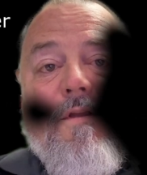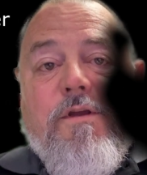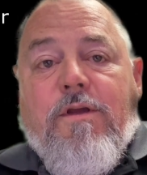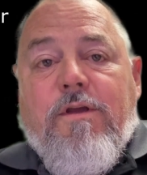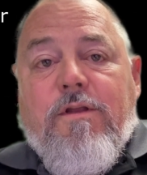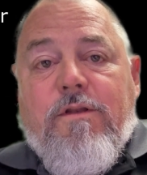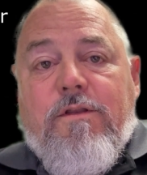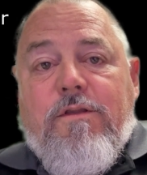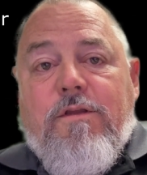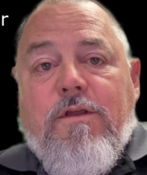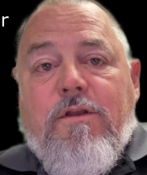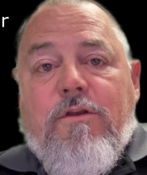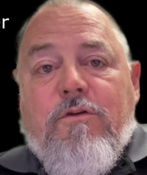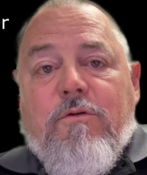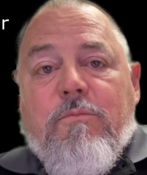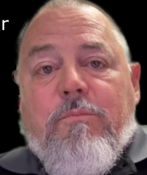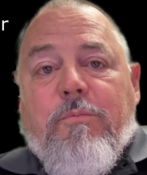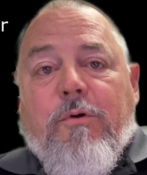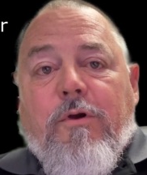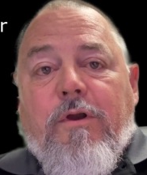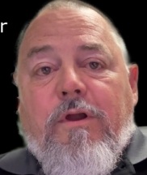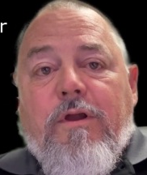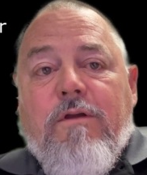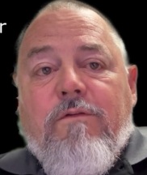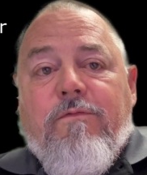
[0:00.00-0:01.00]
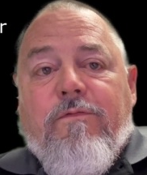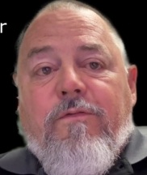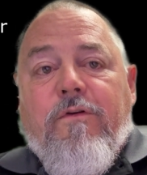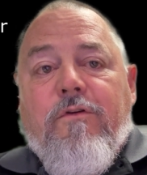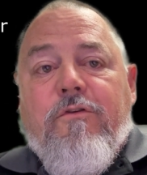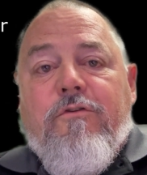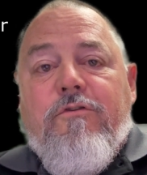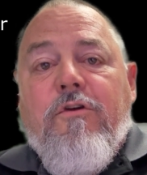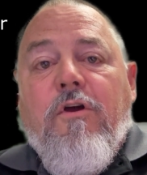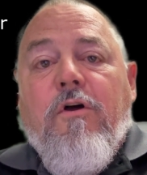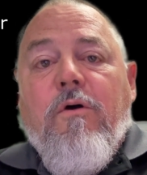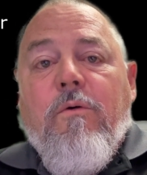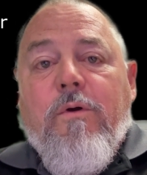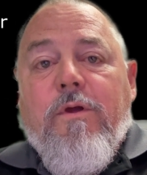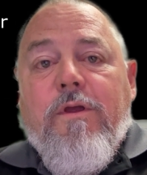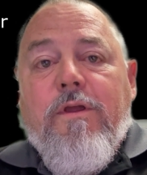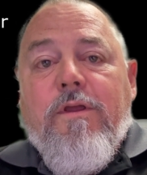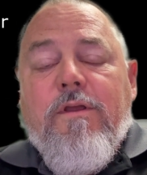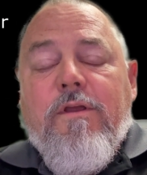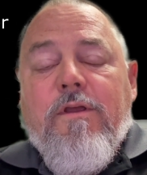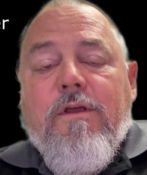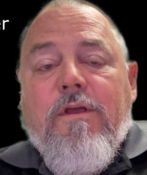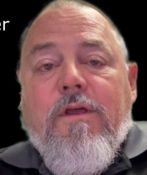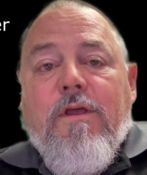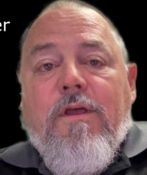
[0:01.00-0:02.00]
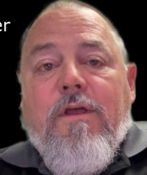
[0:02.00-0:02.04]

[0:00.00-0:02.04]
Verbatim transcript: continue praying for Joey.